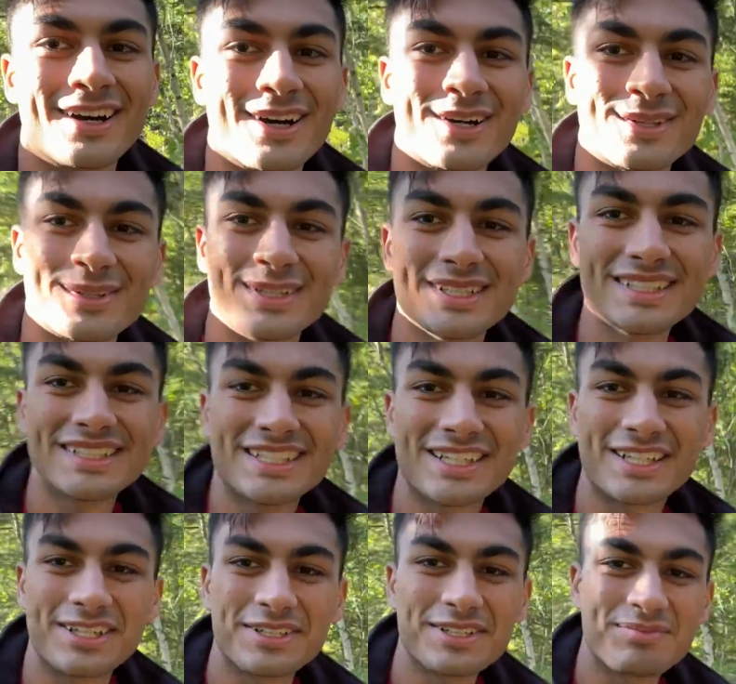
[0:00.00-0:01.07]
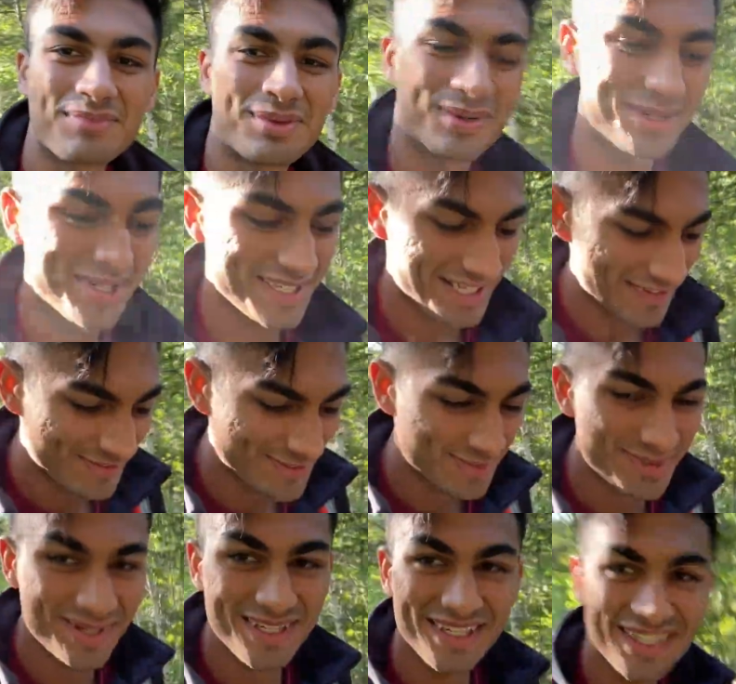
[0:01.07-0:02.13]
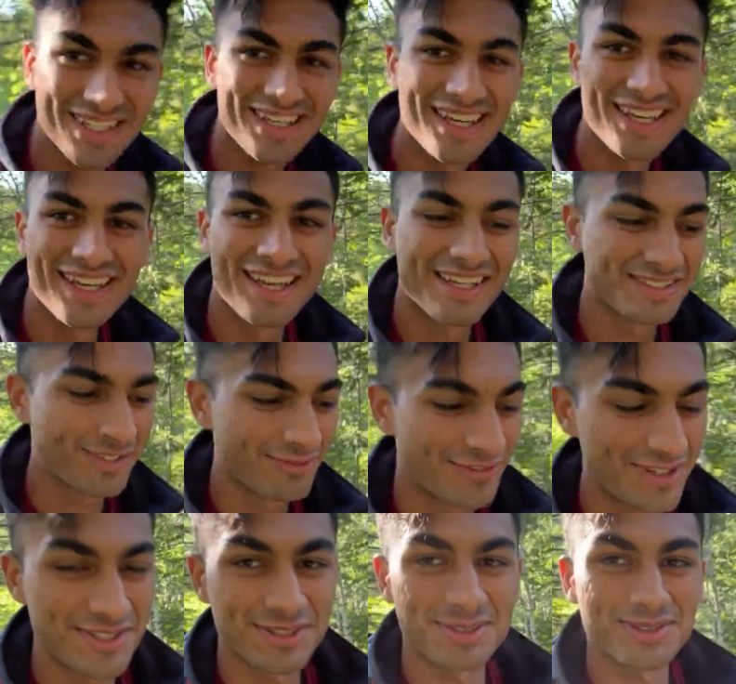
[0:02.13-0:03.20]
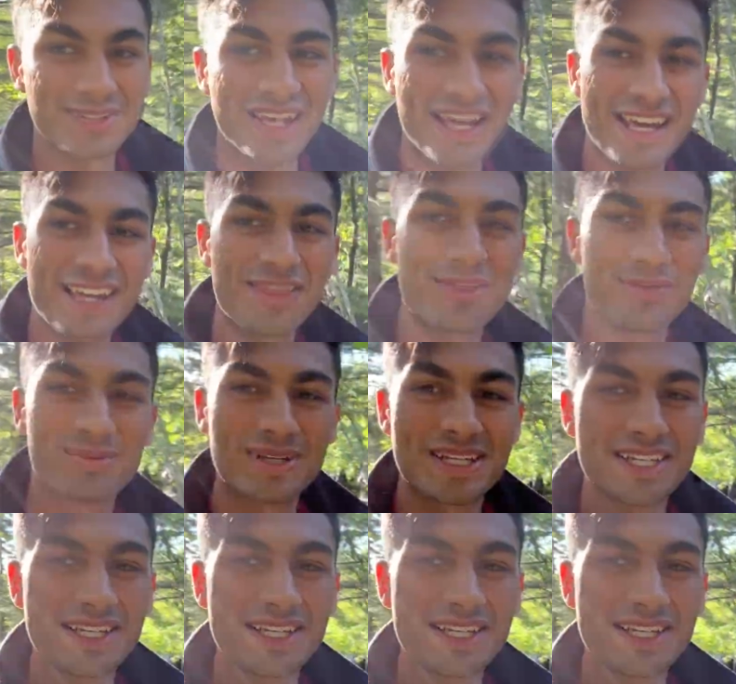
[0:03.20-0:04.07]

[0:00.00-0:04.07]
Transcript: All right, good morning, everyone. It's official day three